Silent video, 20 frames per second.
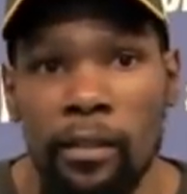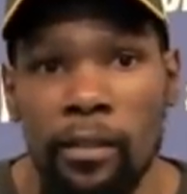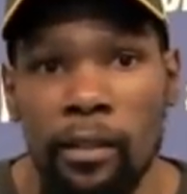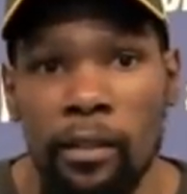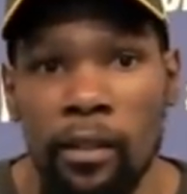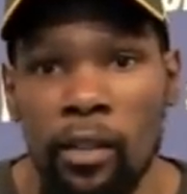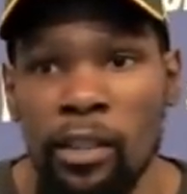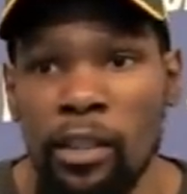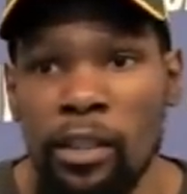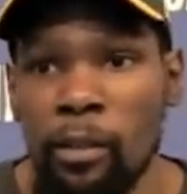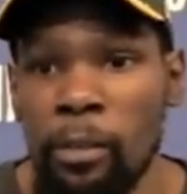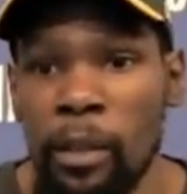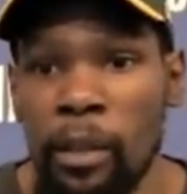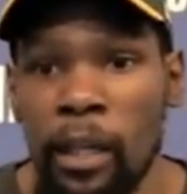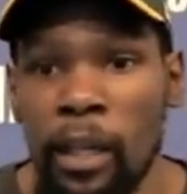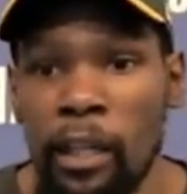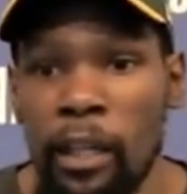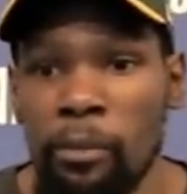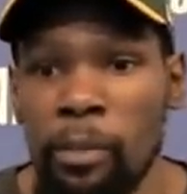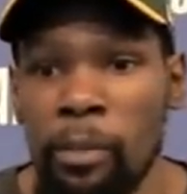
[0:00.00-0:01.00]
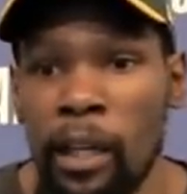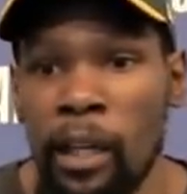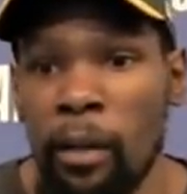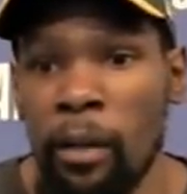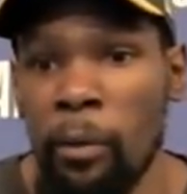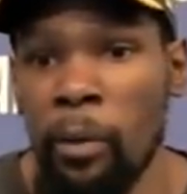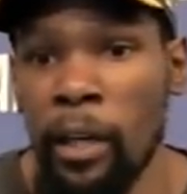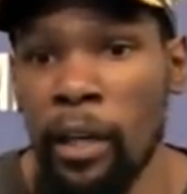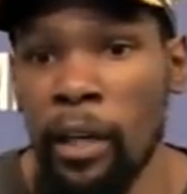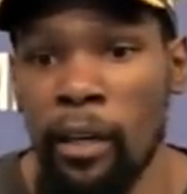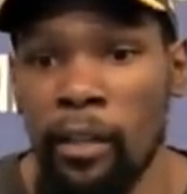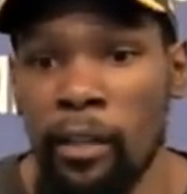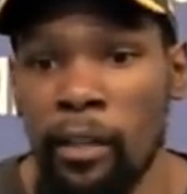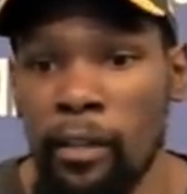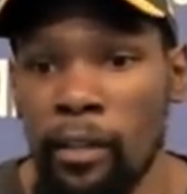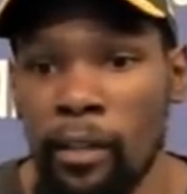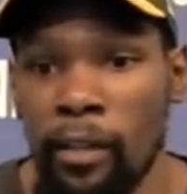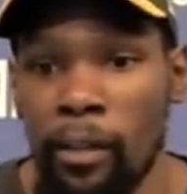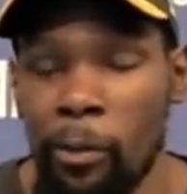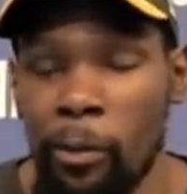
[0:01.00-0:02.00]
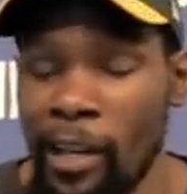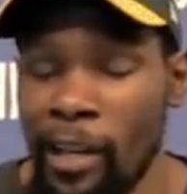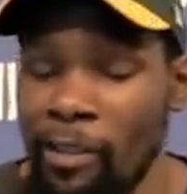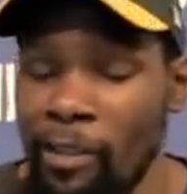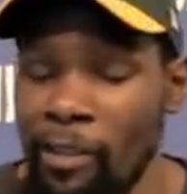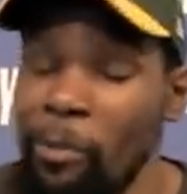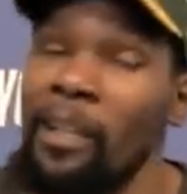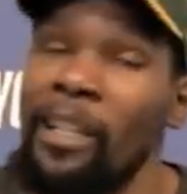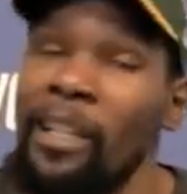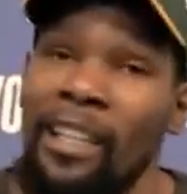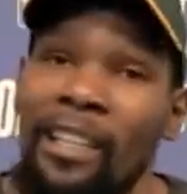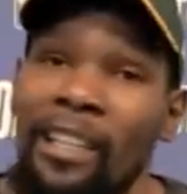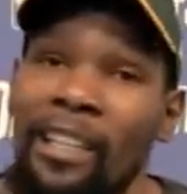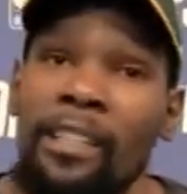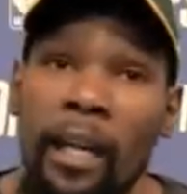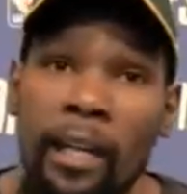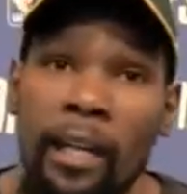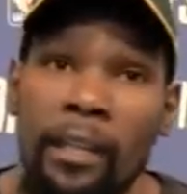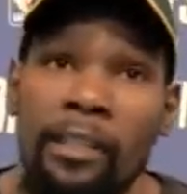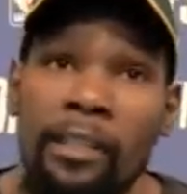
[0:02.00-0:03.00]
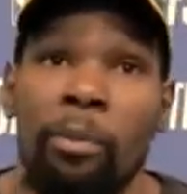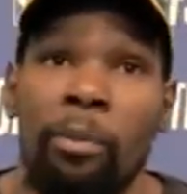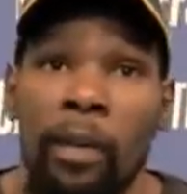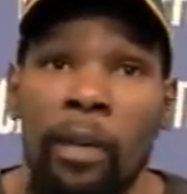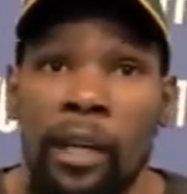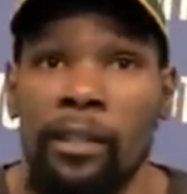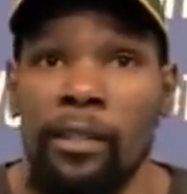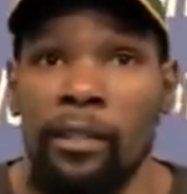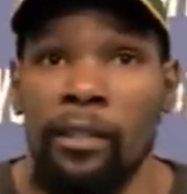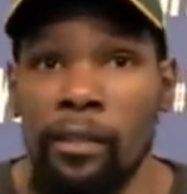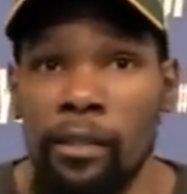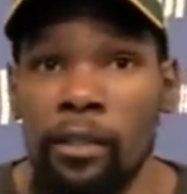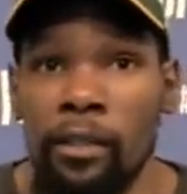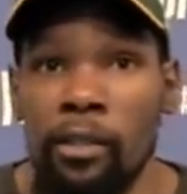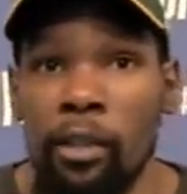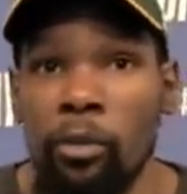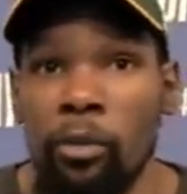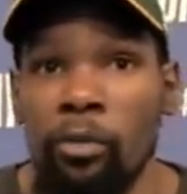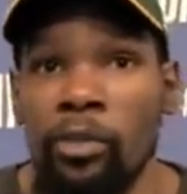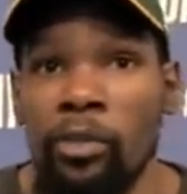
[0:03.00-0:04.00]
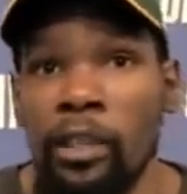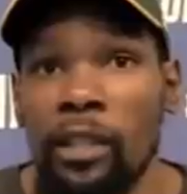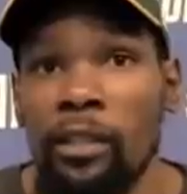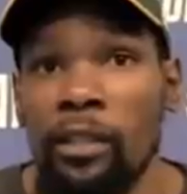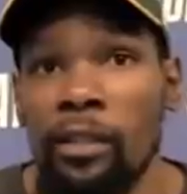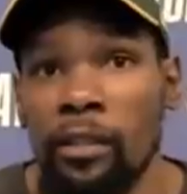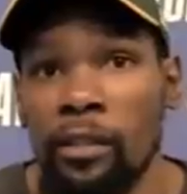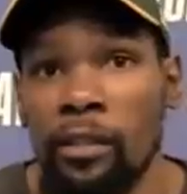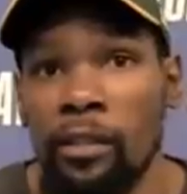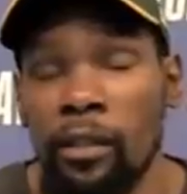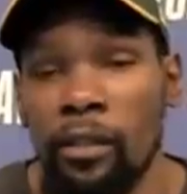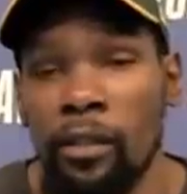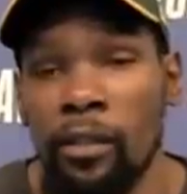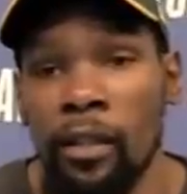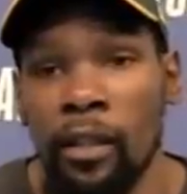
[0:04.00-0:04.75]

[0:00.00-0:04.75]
You know, it's just been it's been that way, you know, whenever we get a chance to practice this whole season. So